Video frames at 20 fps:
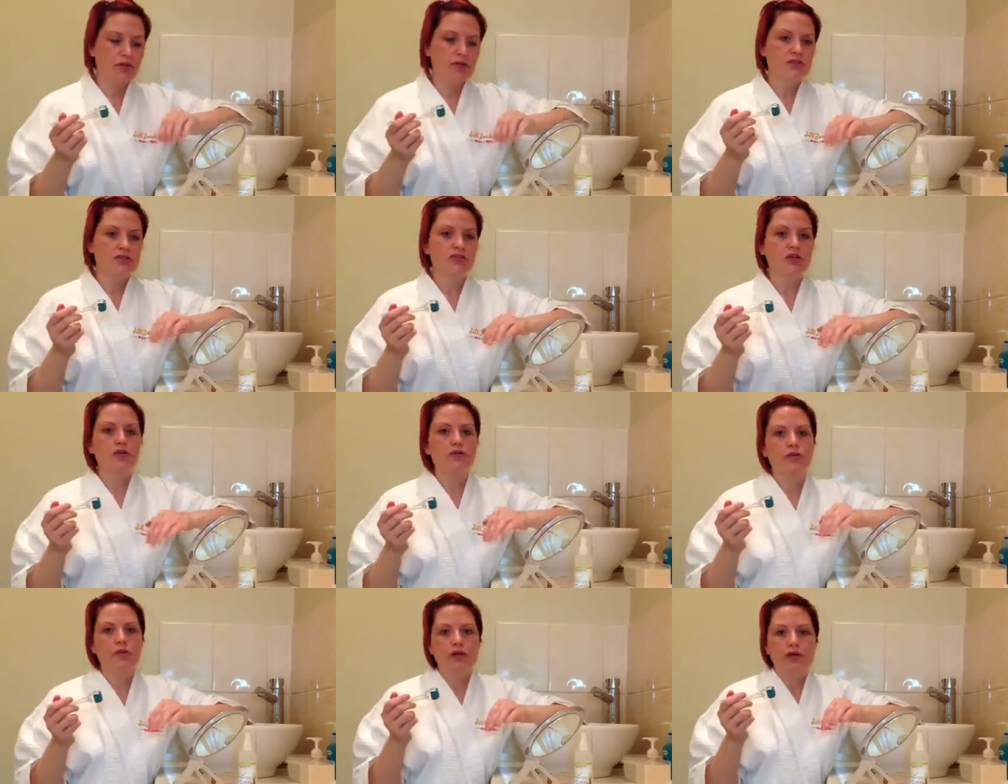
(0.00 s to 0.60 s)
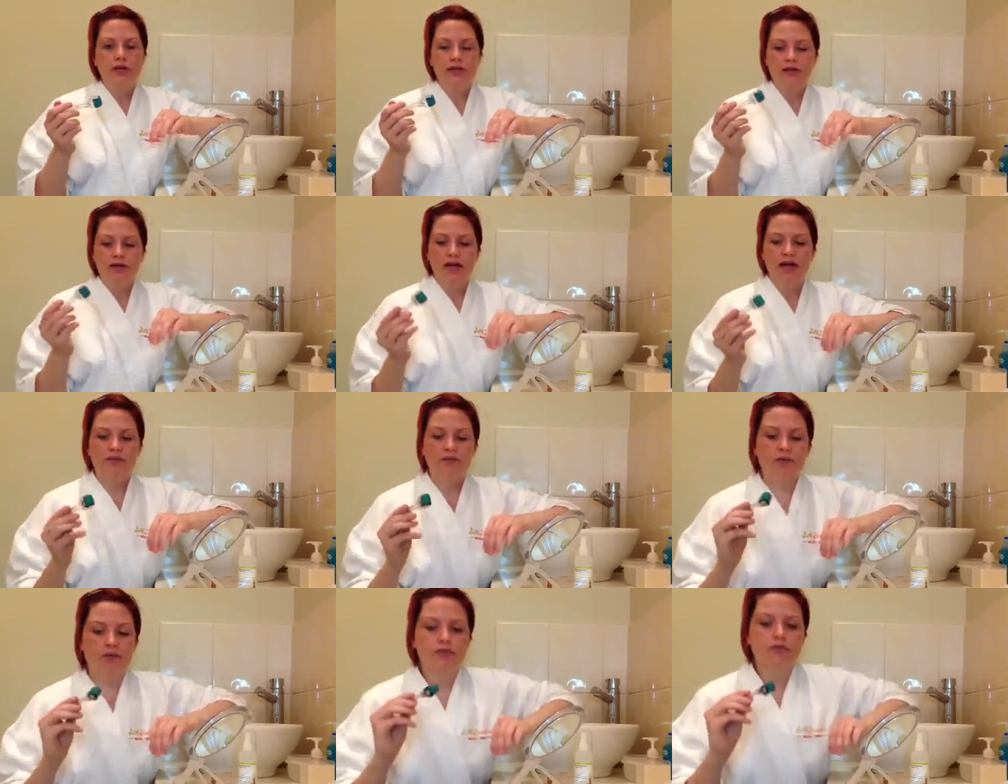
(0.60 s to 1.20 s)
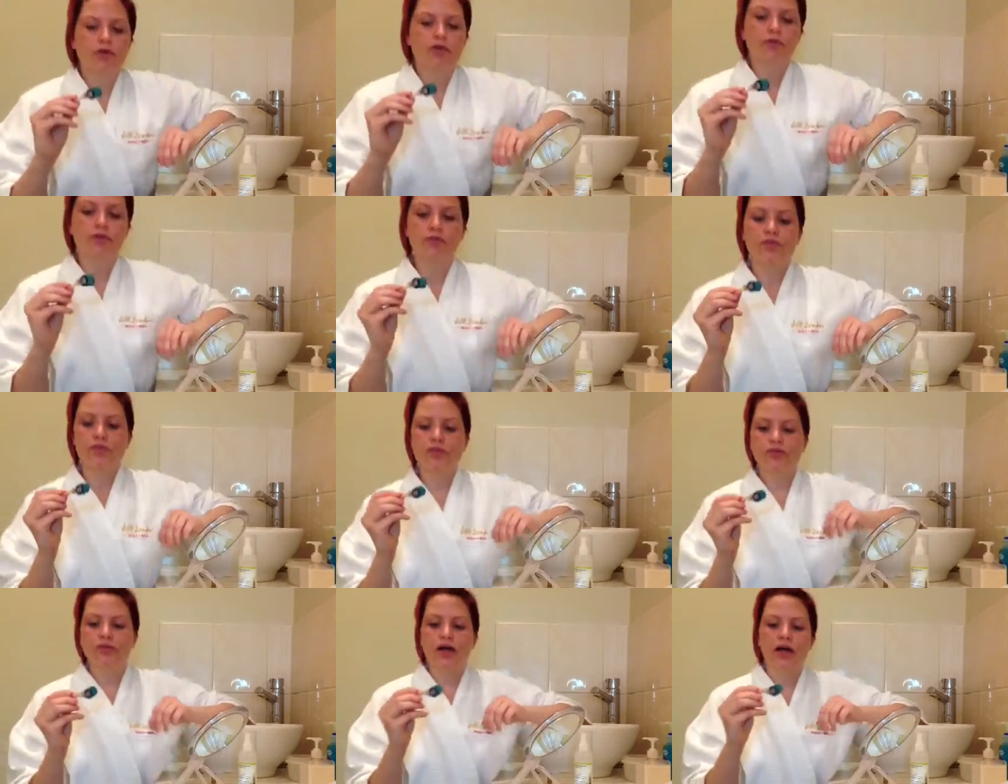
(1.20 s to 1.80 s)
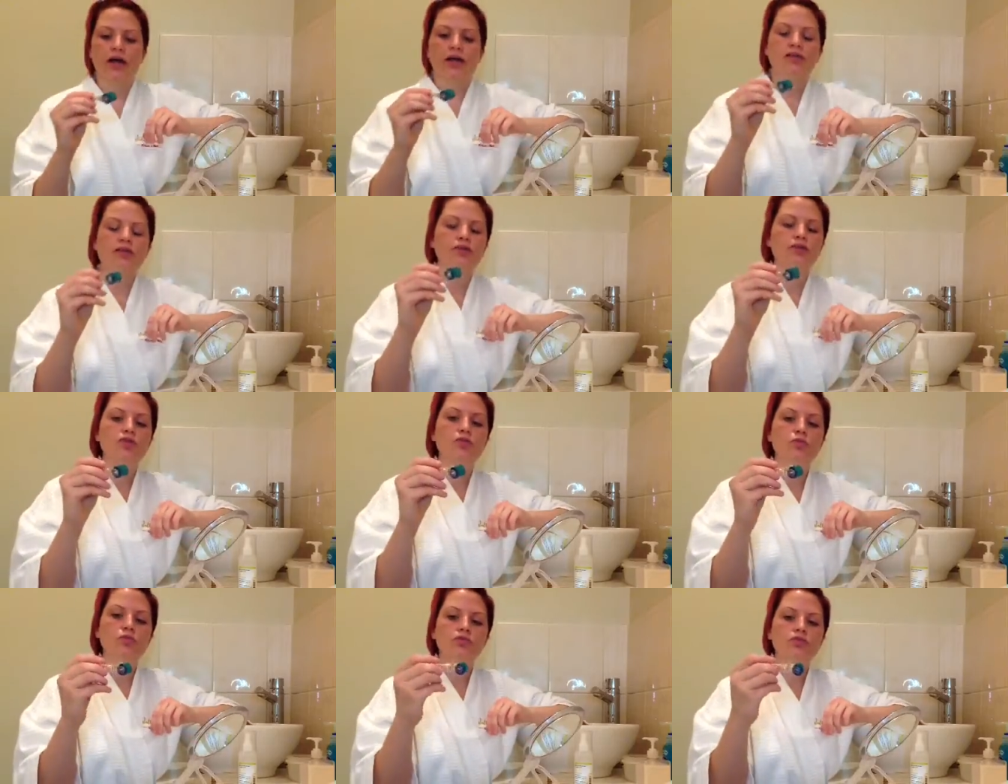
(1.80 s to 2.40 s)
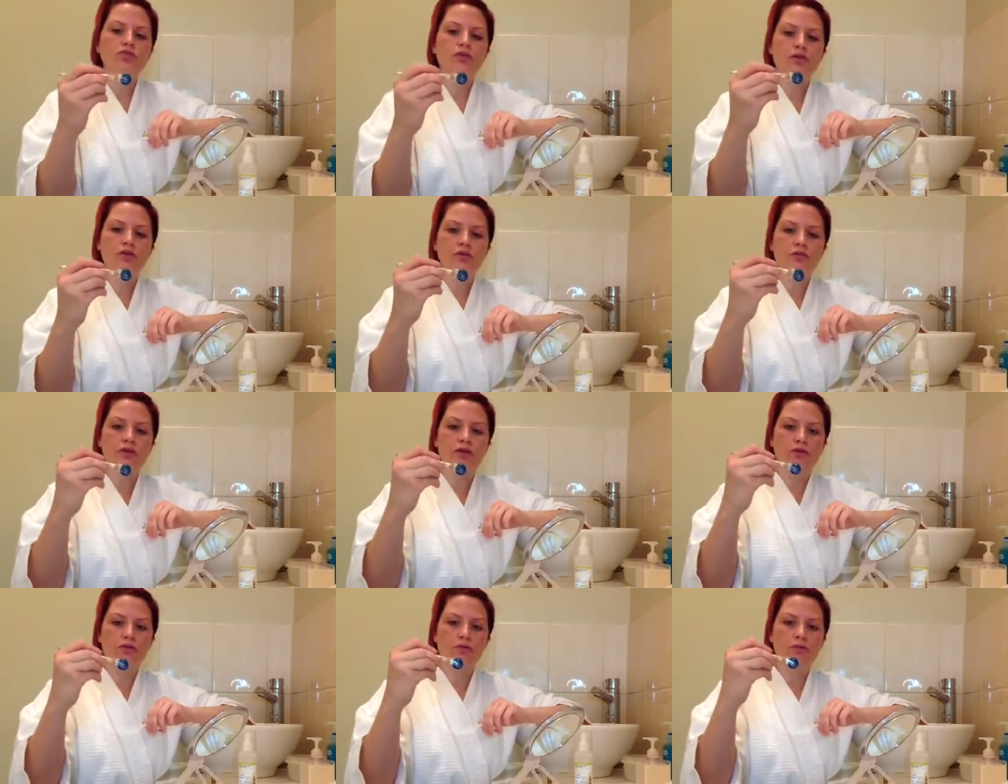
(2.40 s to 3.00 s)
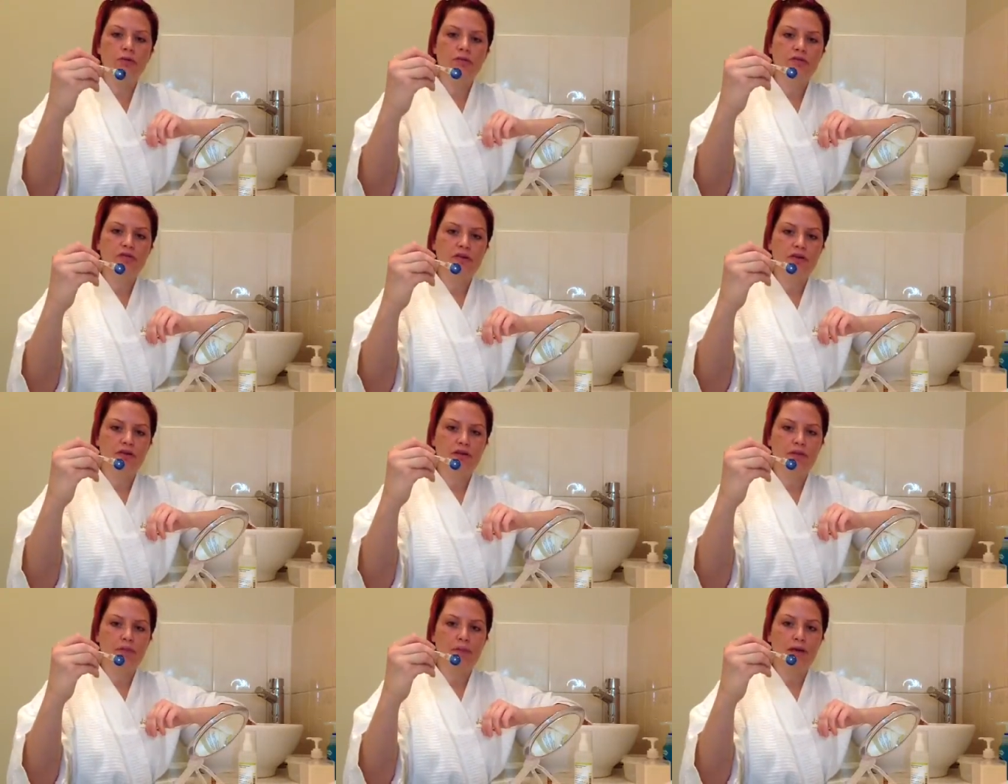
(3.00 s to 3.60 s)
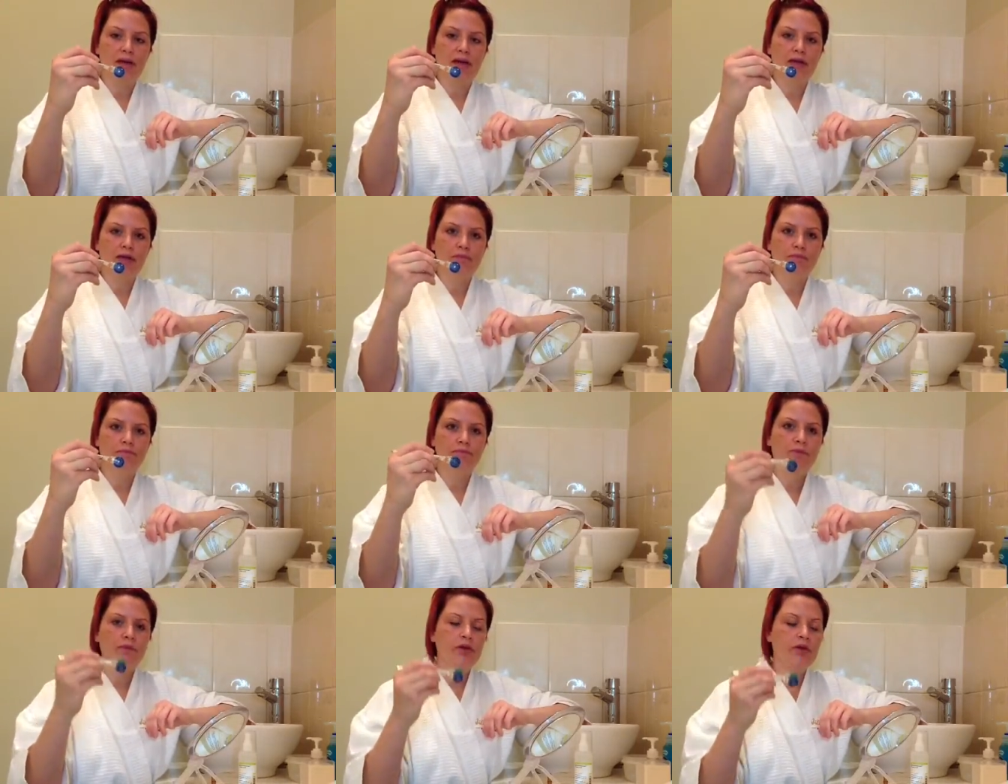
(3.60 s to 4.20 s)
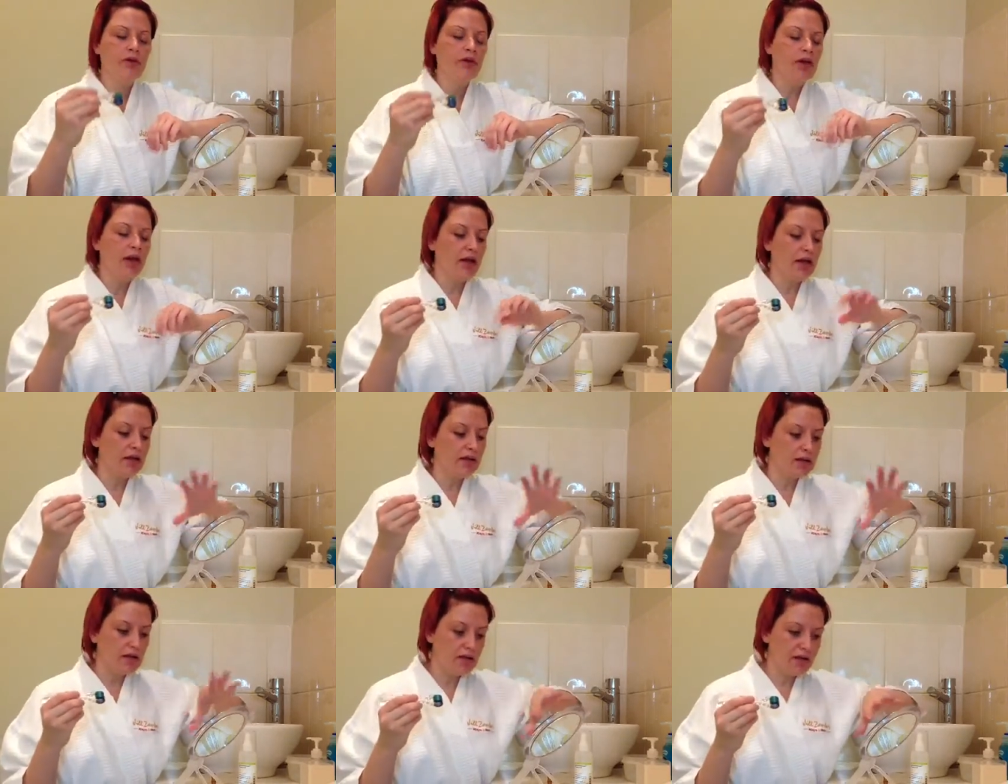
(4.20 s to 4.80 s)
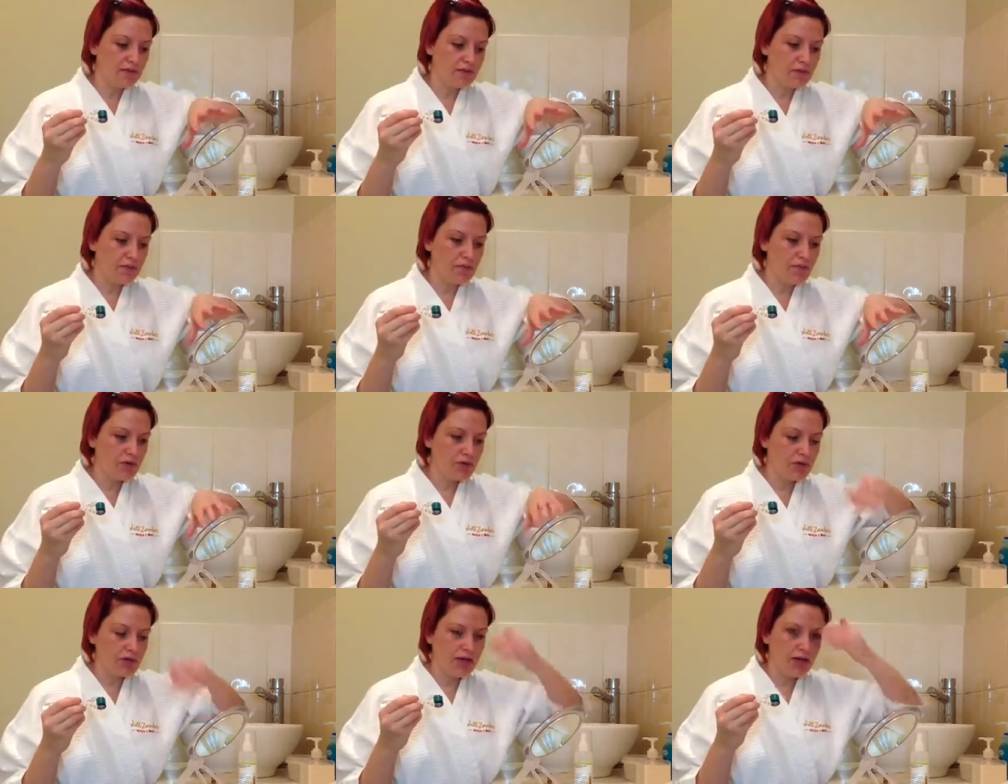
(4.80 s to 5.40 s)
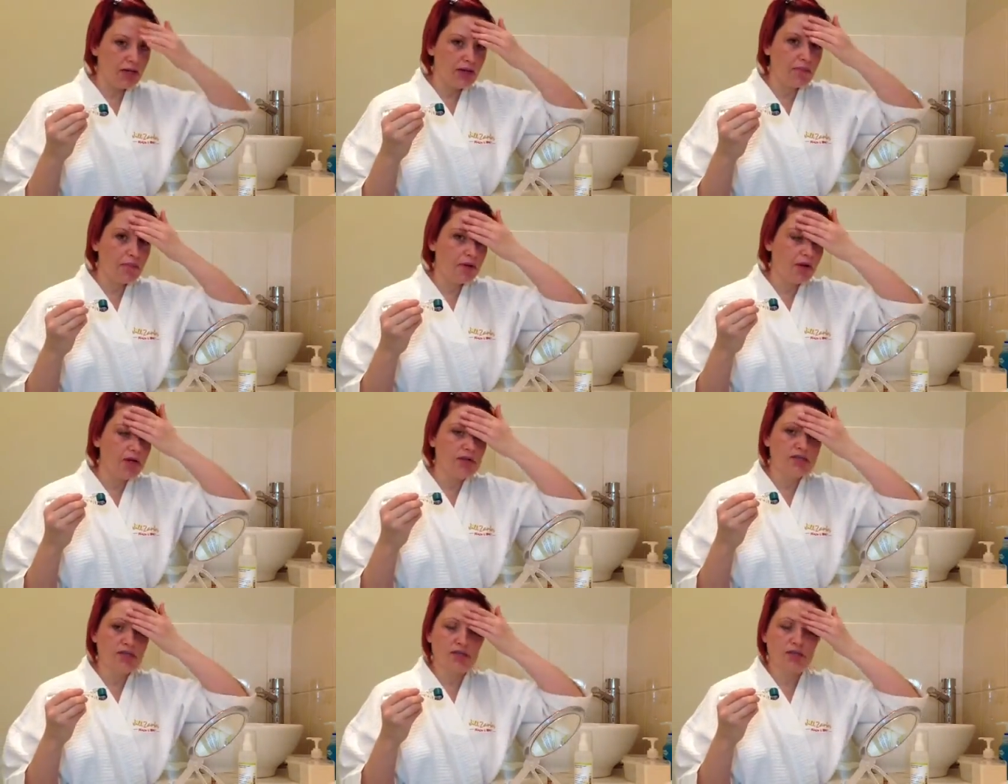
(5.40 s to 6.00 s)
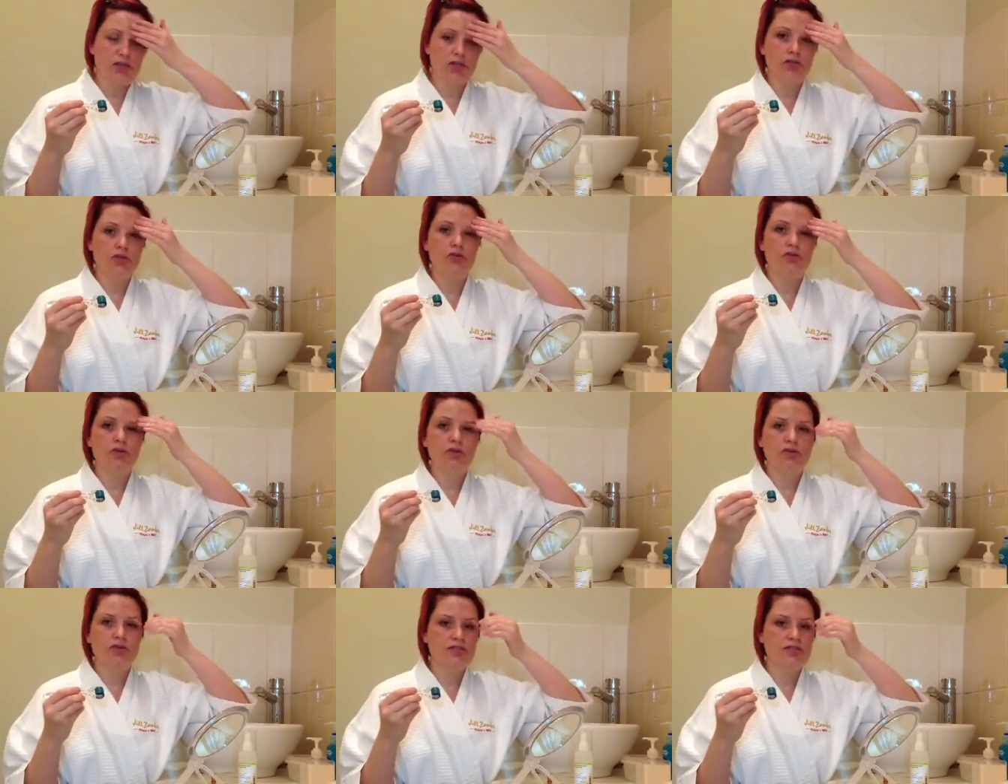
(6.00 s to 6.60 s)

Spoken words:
So have your roller in your hand, and you want to hold it almost like a pen, and then have a mirror nearby so that you can